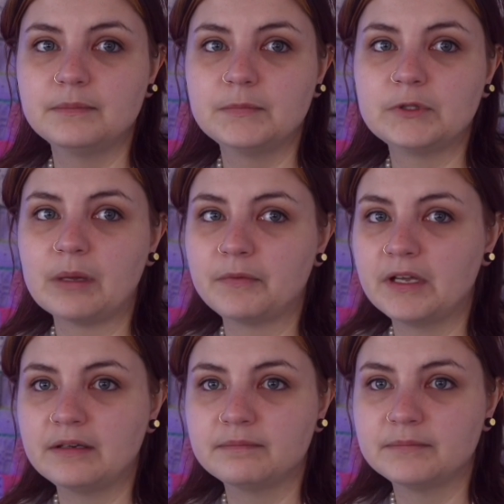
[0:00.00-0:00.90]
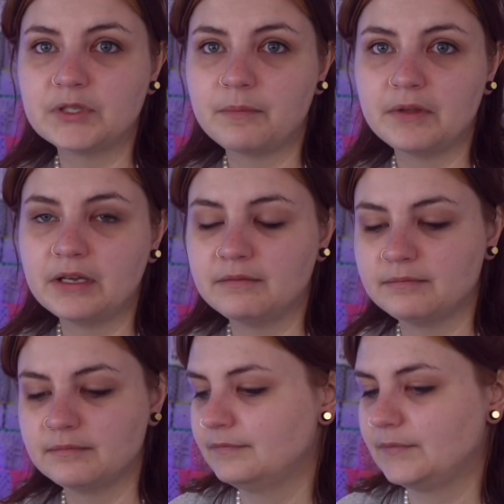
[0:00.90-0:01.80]
something.
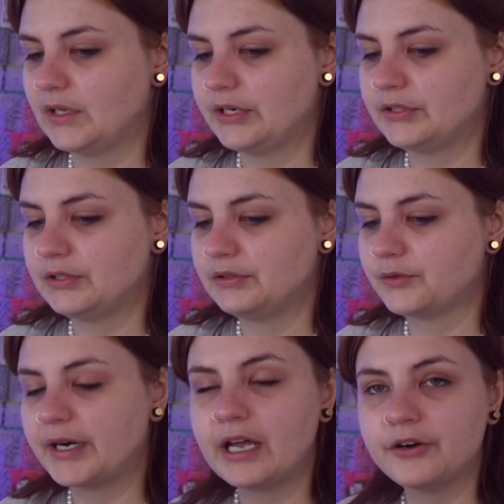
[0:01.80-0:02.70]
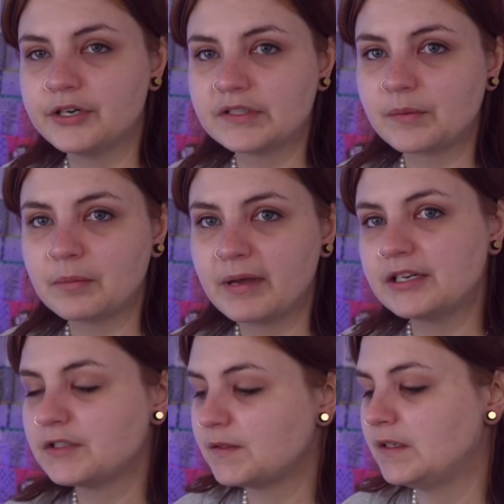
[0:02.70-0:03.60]
There's 300 and something
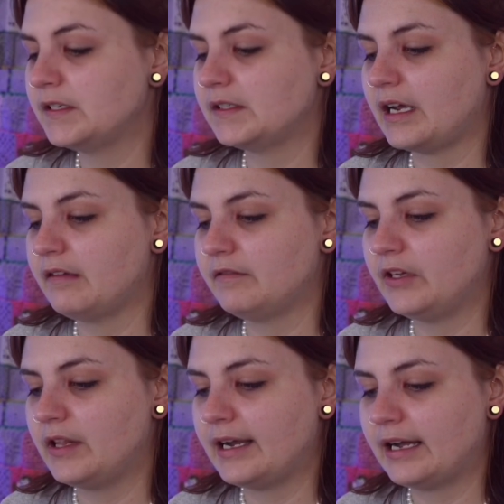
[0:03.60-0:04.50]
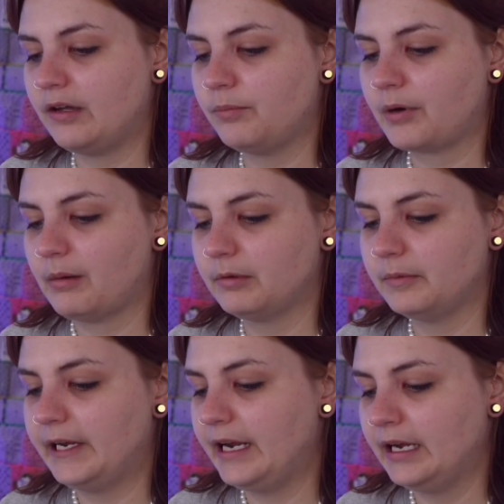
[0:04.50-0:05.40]
pages in this. I feel like I'll
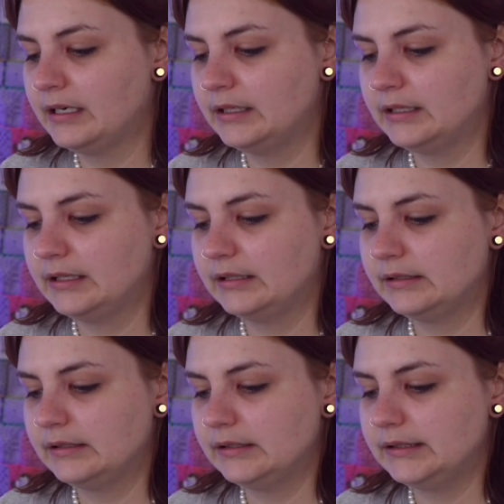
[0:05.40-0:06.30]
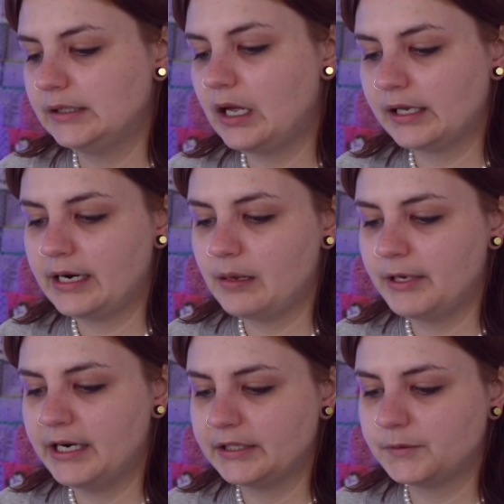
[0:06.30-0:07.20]
probably knock it out
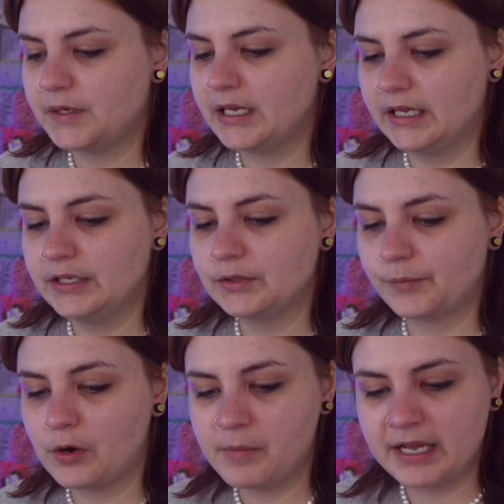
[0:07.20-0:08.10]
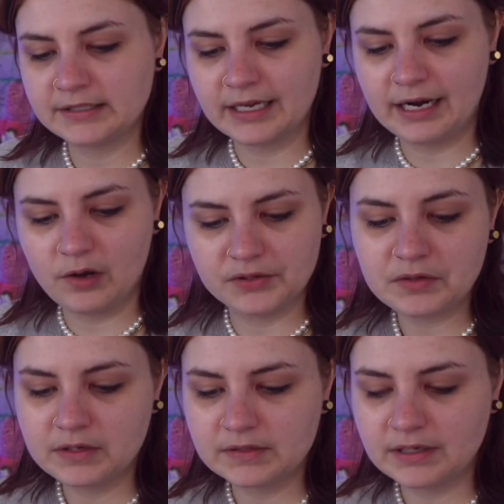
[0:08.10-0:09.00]
by next week. It is a romance, and I also
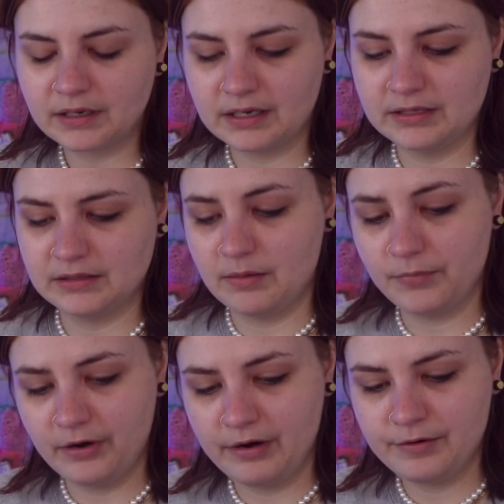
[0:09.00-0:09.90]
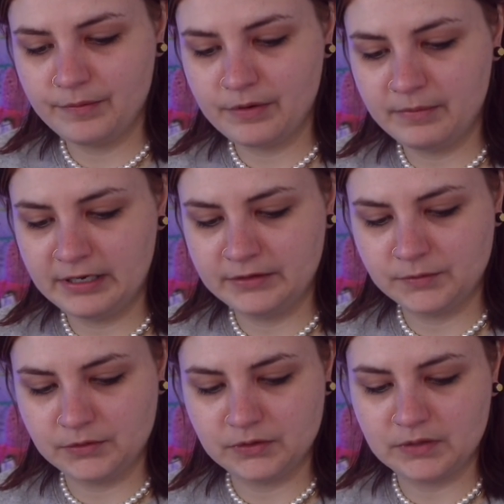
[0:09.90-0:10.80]
think it's like a contemporary romance,
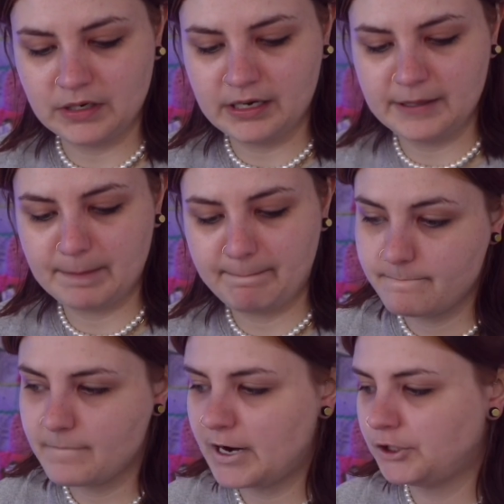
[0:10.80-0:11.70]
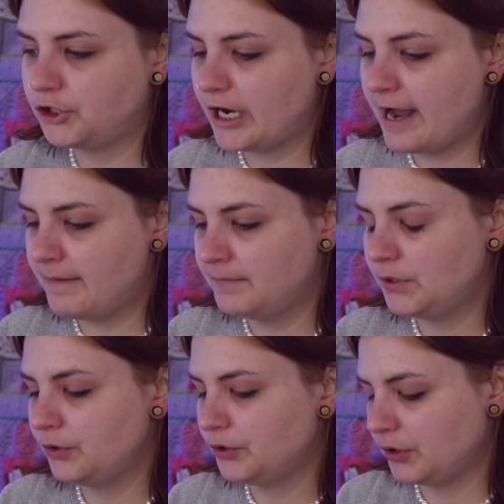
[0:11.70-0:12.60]
which is not my jam
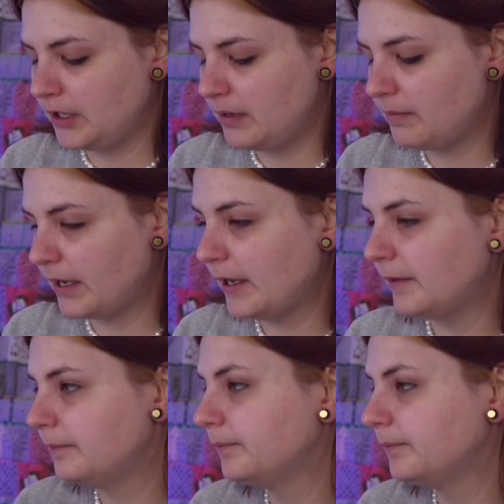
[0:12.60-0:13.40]
usually, but